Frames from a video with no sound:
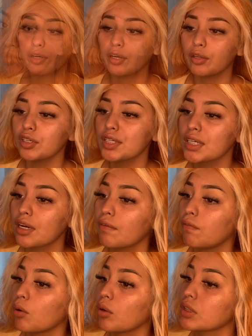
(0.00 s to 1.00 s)
You just gotta
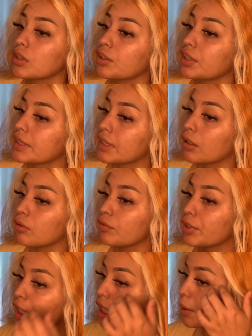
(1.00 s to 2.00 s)
focus on yourself. You
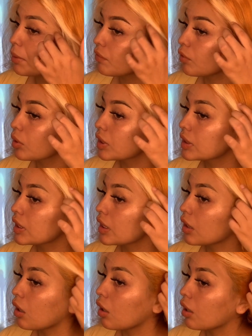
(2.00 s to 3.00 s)
cannot be focusing
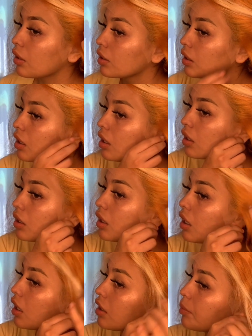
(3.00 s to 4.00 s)
on
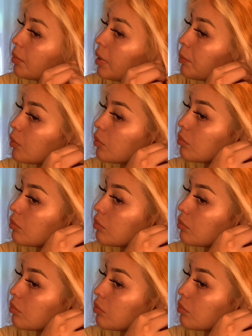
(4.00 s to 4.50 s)
other people.